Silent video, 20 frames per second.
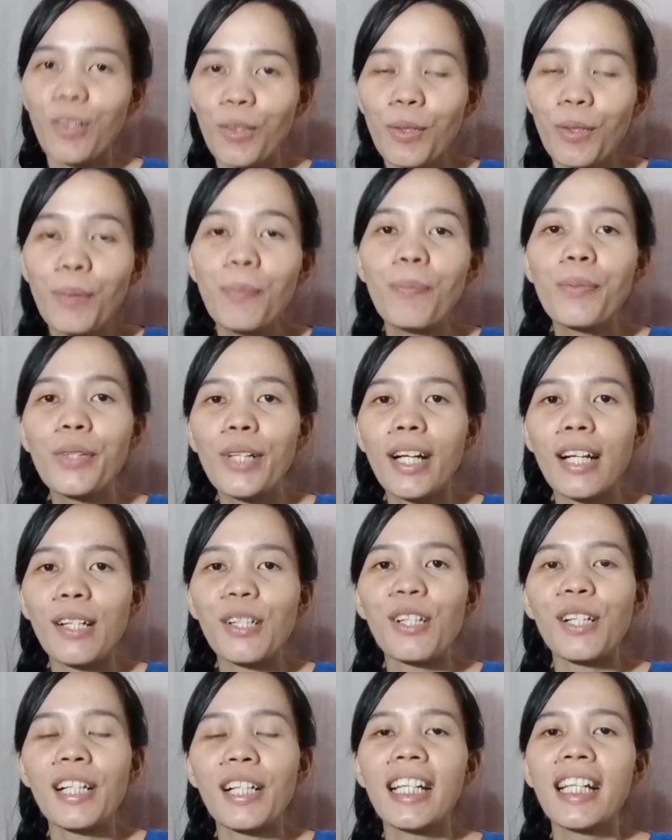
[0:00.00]
hope you are
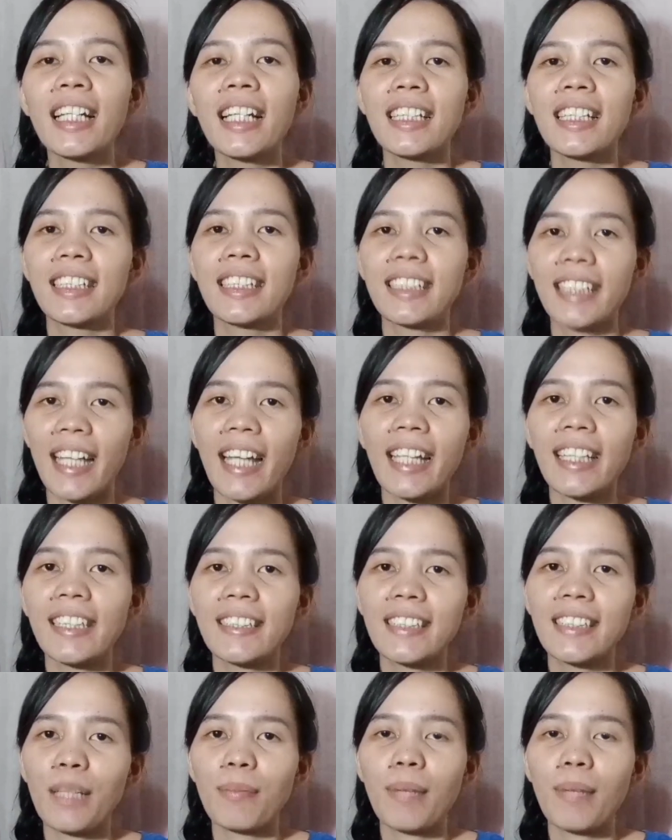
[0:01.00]
all staying
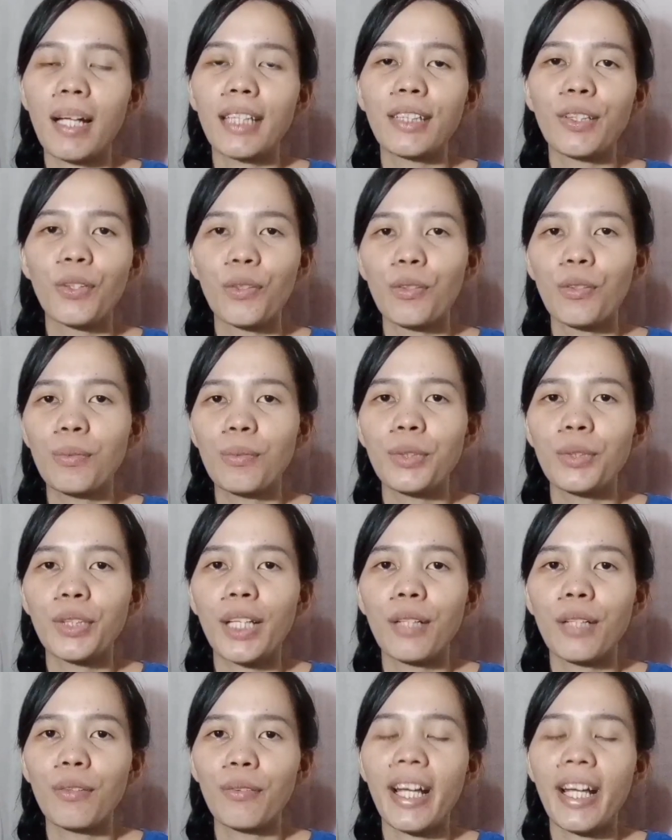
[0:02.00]
safe at home. You
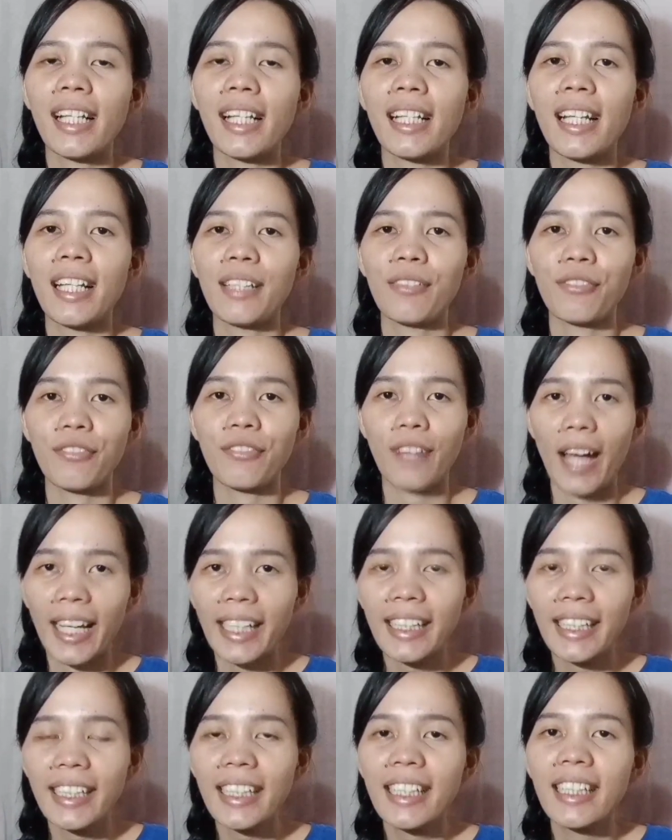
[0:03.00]
are well and
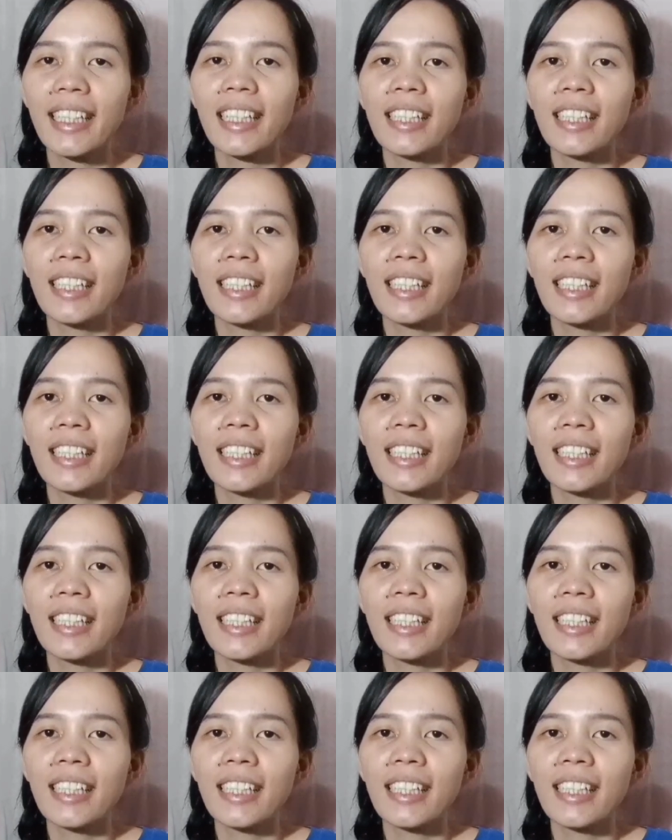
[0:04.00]
fine.